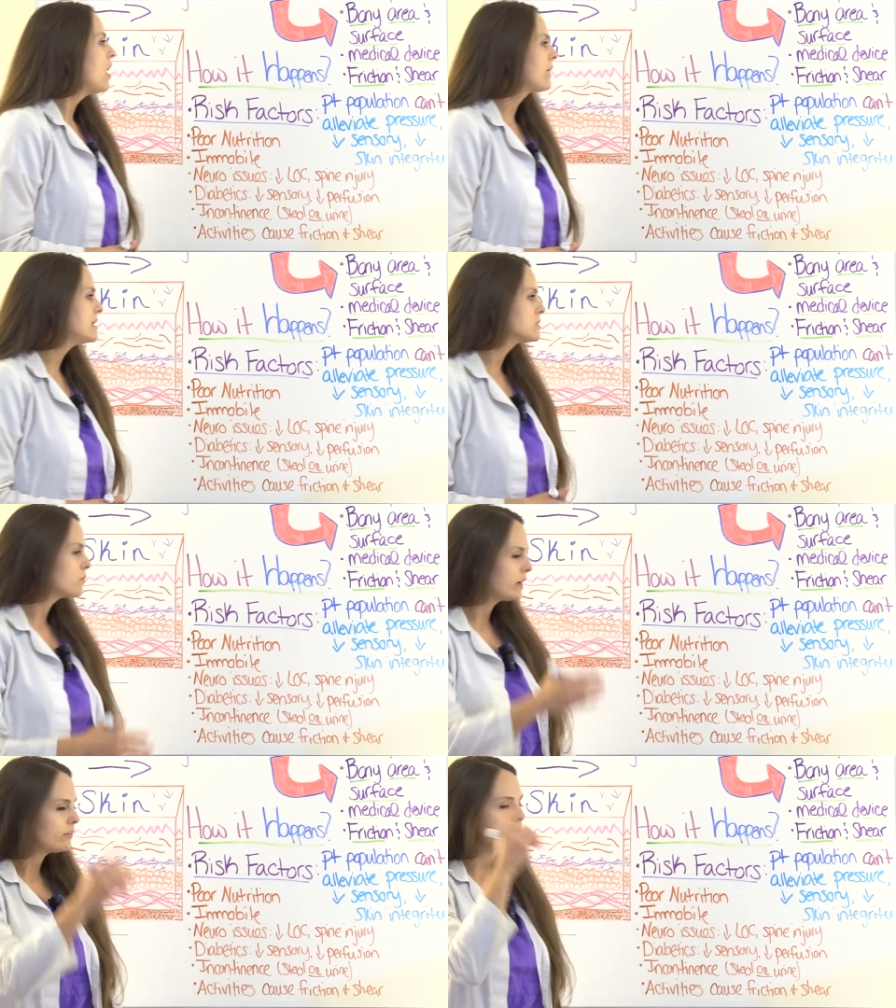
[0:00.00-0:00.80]
Okay,
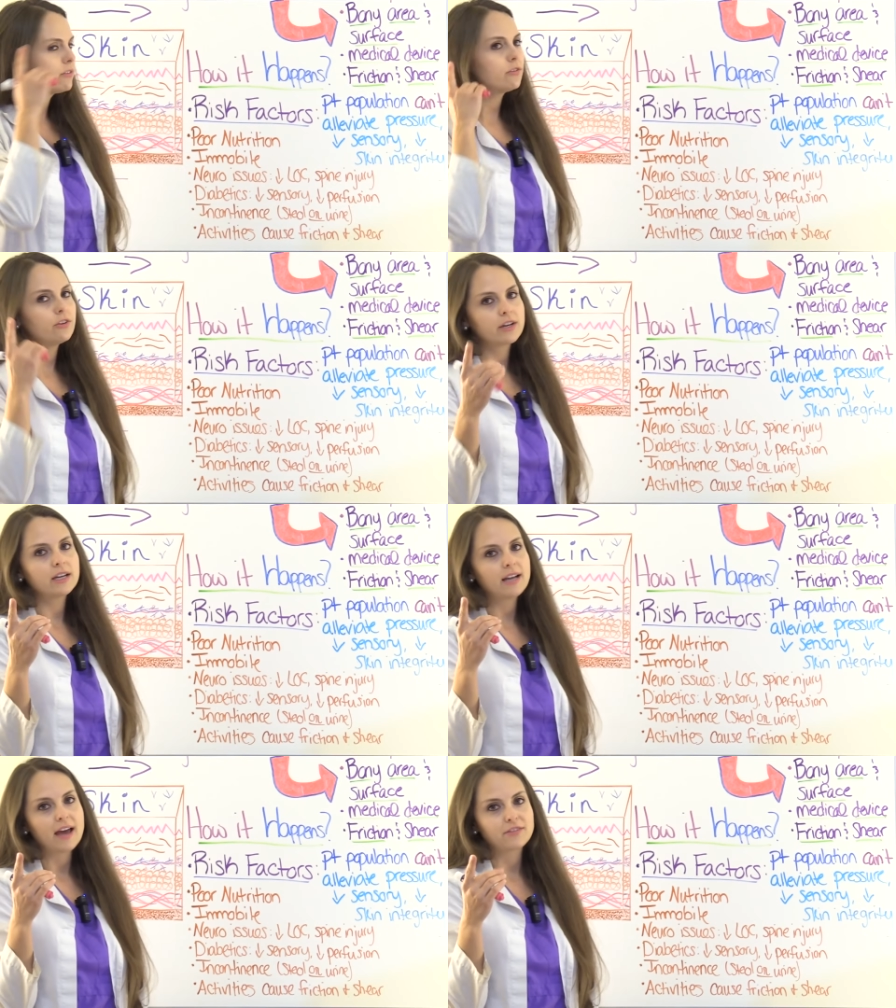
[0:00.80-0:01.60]
so whenever you're
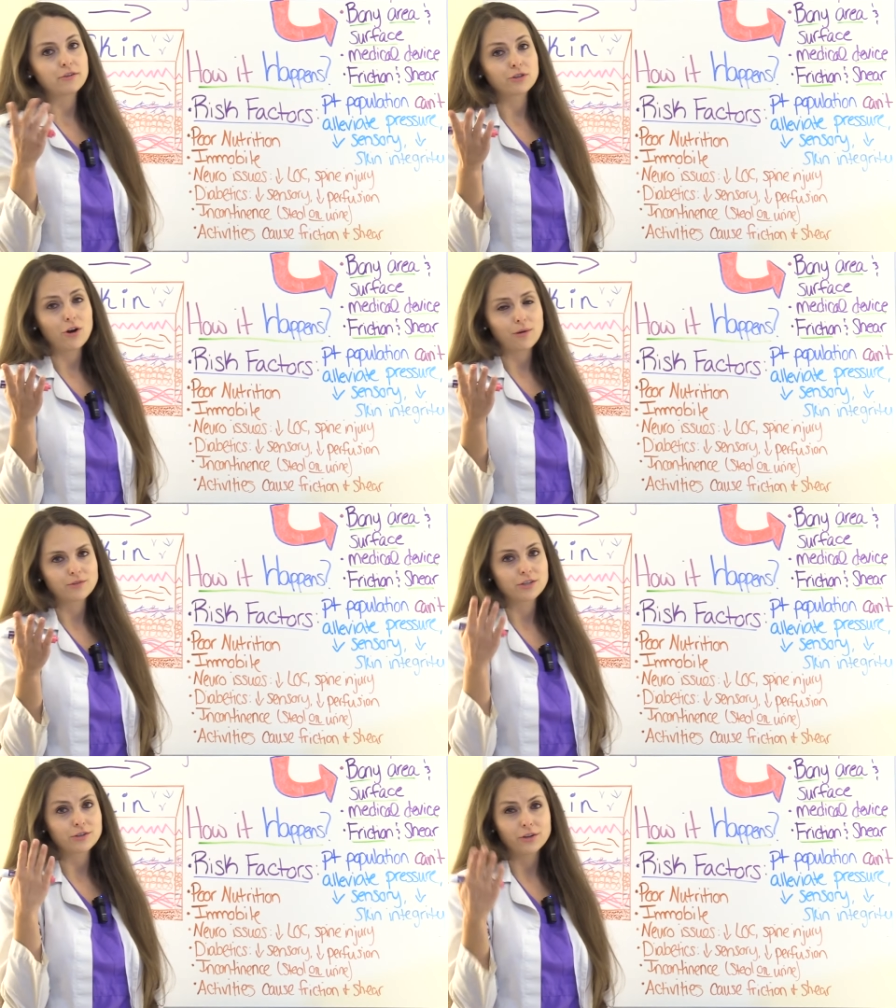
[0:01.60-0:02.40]
looking at those
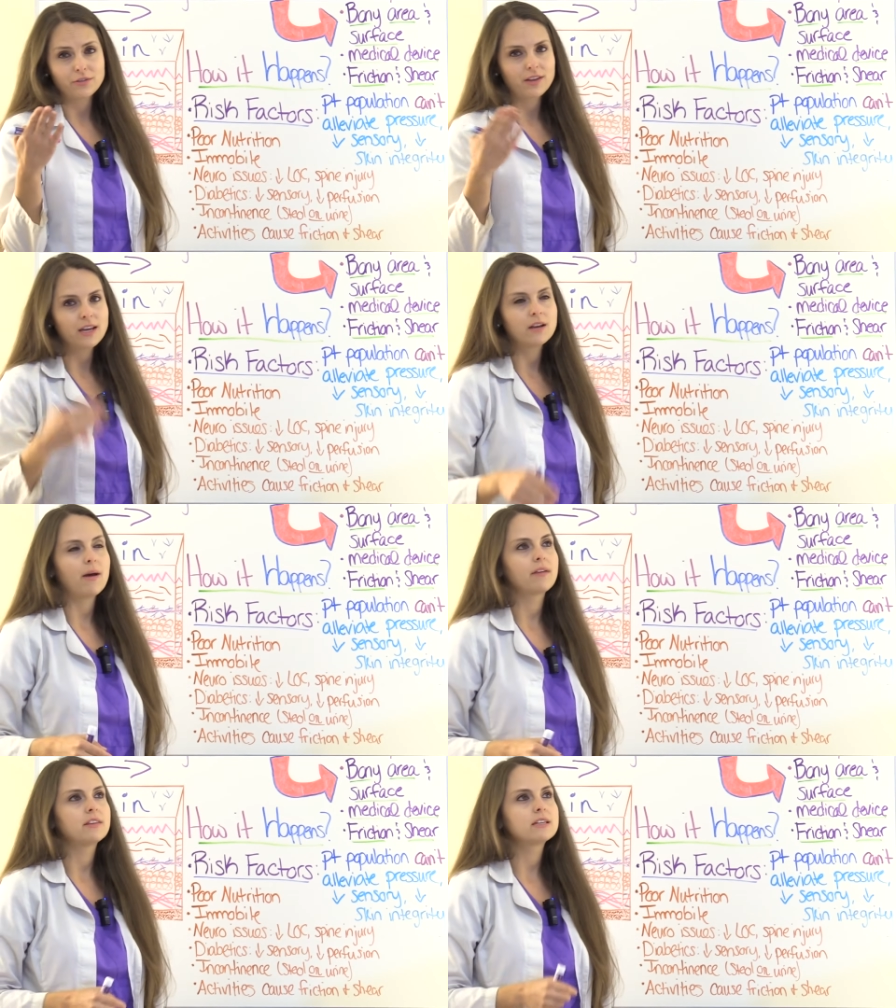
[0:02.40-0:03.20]
options or you're thinking
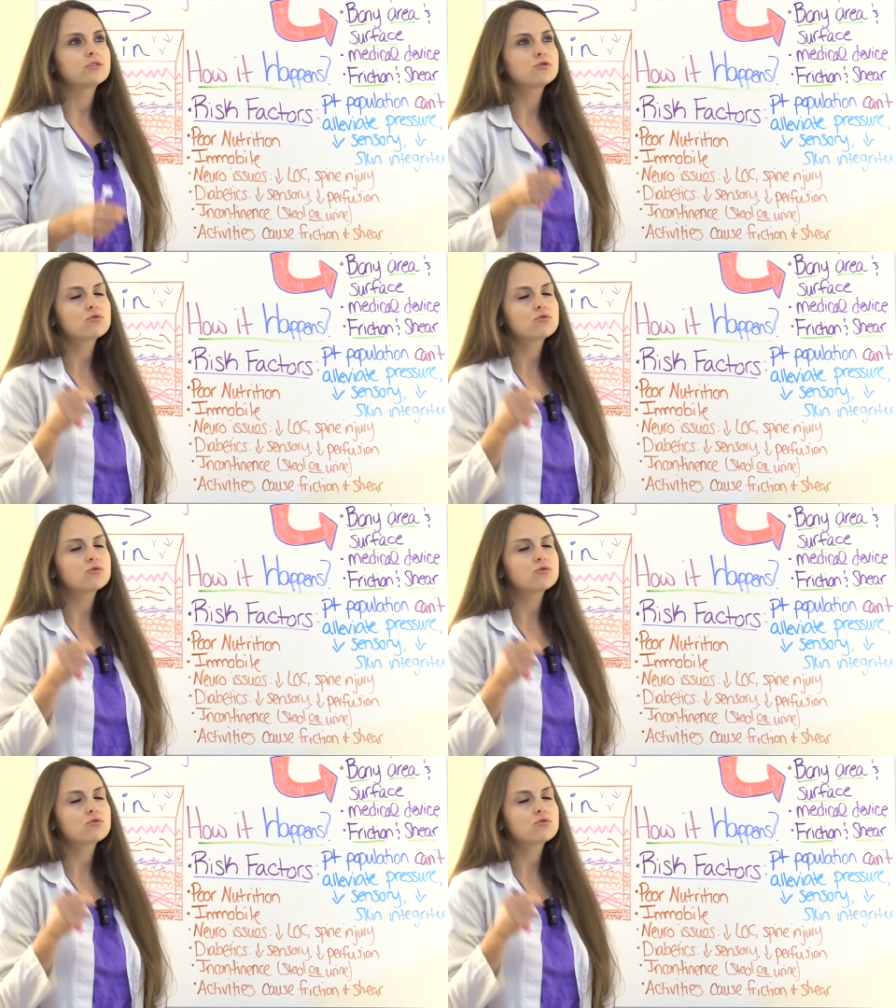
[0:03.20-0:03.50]
about this,